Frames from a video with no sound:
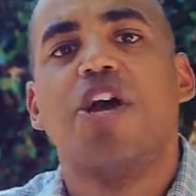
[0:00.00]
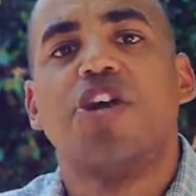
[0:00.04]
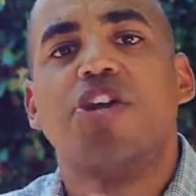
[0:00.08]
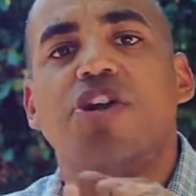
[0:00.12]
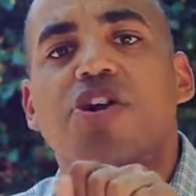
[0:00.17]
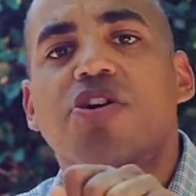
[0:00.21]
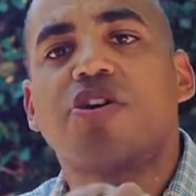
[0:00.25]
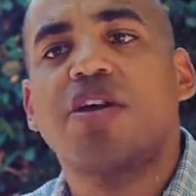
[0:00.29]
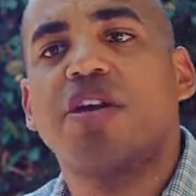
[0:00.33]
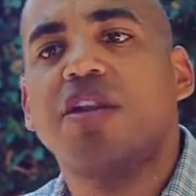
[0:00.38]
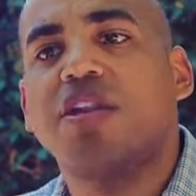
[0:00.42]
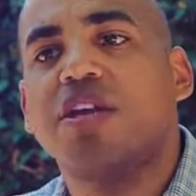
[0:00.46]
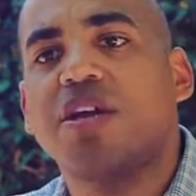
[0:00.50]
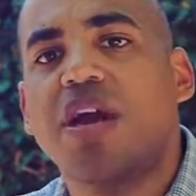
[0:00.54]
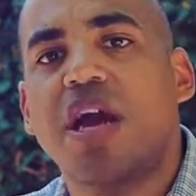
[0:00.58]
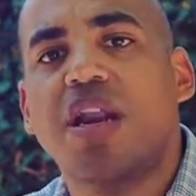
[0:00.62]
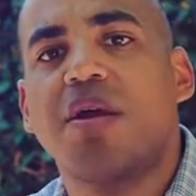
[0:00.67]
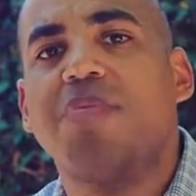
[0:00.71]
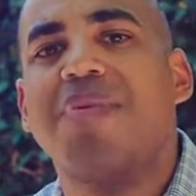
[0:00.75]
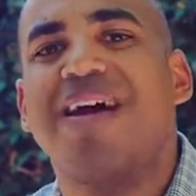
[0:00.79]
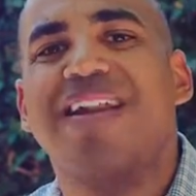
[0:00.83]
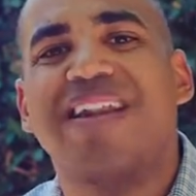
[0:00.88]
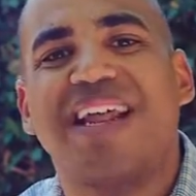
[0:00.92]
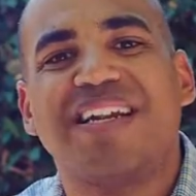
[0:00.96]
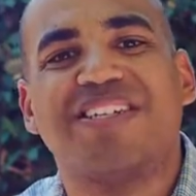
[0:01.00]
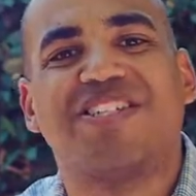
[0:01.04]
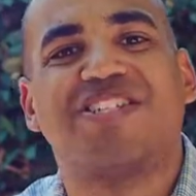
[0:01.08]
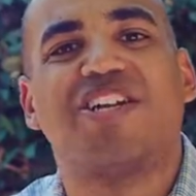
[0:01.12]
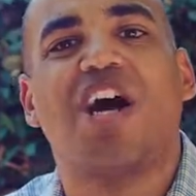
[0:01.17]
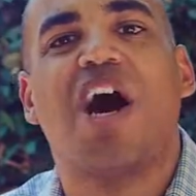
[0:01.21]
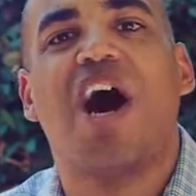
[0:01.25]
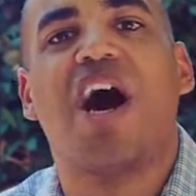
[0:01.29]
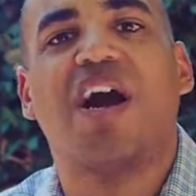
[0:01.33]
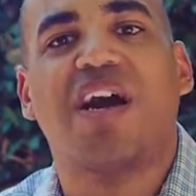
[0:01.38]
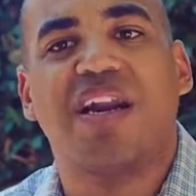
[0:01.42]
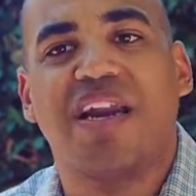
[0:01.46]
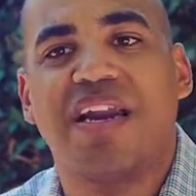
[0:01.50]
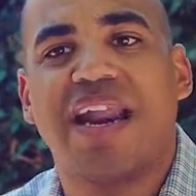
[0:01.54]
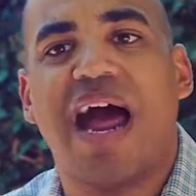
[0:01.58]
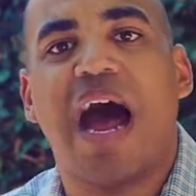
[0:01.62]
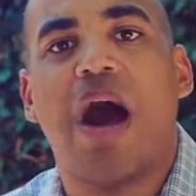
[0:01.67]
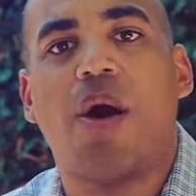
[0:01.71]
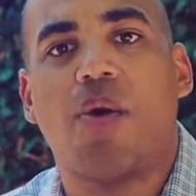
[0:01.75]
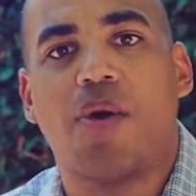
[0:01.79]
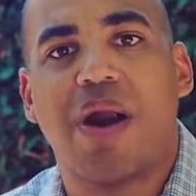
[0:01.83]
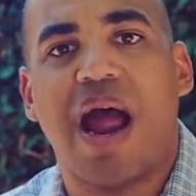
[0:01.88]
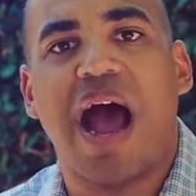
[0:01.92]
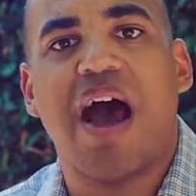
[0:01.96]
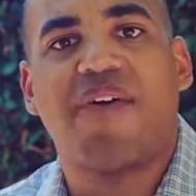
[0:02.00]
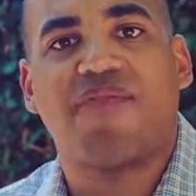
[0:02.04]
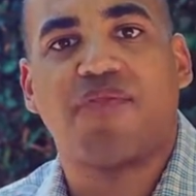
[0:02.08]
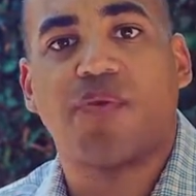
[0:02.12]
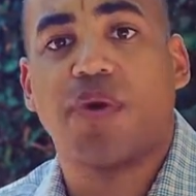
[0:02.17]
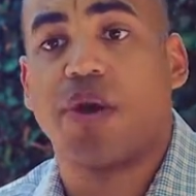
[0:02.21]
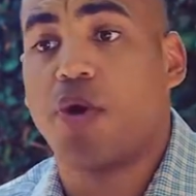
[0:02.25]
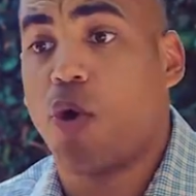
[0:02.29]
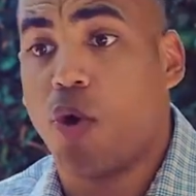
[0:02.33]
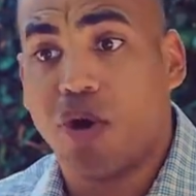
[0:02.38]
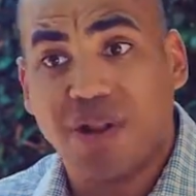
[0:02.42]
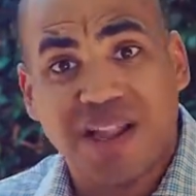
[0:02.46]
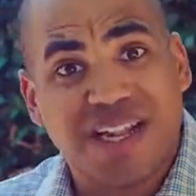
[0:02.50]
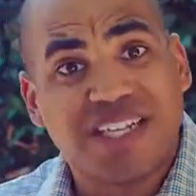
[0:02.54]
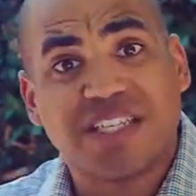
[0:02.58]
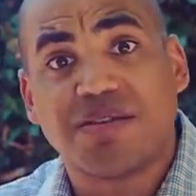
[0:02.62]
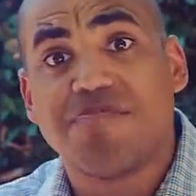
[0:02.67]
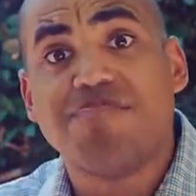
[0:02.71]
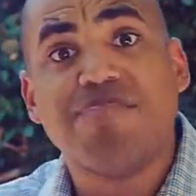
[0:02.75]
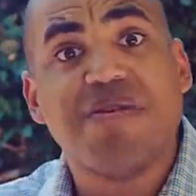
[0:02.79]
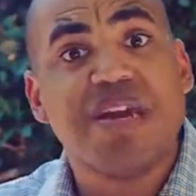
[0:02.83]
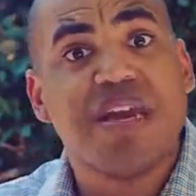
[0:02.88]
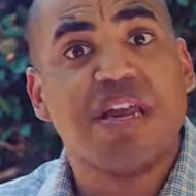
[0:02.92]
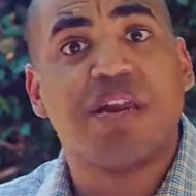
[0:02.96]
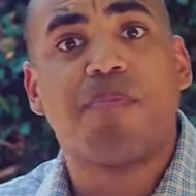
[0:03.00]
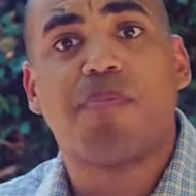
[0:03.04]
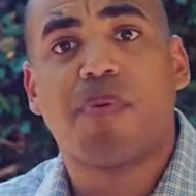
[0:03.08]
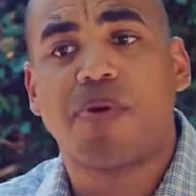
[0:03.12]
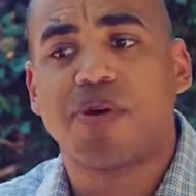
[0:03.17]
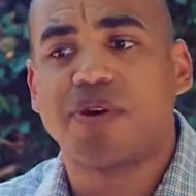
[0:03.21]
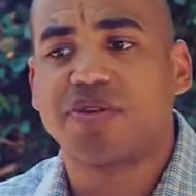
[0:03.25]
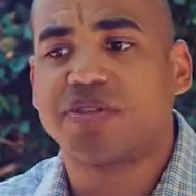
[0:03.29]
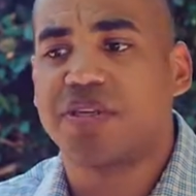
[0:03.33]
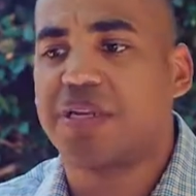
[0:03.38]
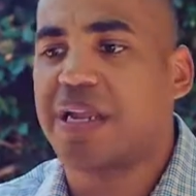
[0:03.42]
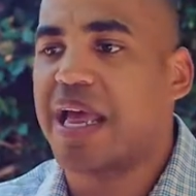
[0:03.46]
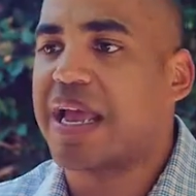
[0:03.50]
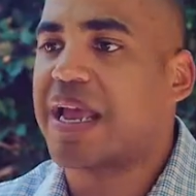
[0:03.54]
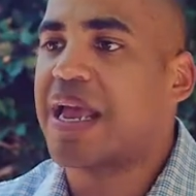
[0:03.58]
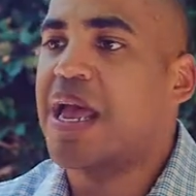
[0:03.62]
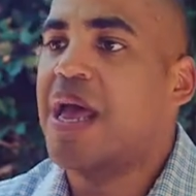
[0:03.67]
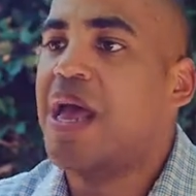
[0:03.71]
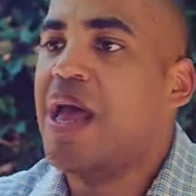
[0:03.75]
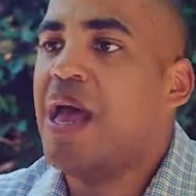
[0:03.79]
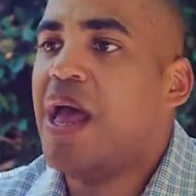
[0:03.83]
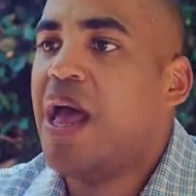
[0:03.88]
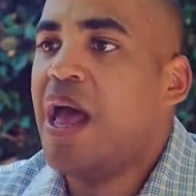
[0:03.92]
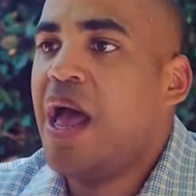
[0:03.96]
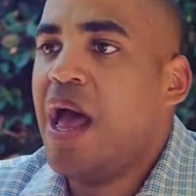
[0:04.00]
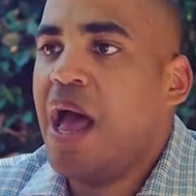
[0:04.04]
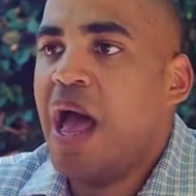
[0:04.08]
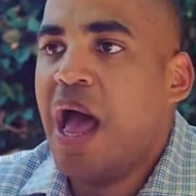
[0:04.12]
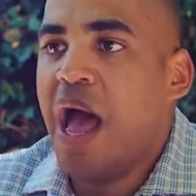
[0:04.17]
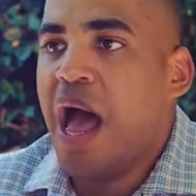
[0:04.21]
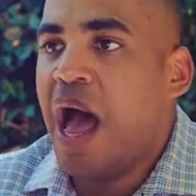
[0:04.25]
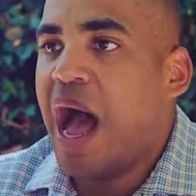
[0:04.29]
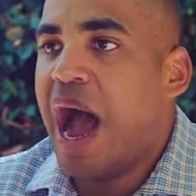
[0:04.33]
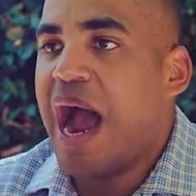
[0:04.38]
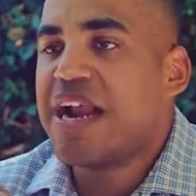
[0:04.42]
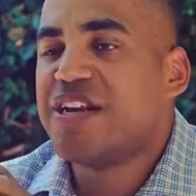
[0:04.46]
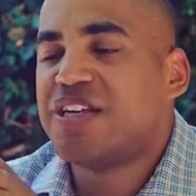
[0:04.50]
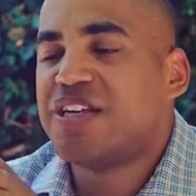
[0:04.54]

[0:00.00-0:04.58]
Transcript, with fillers: You're gonna look at them, and let's talk in an hour after or let's meet in person. Like, I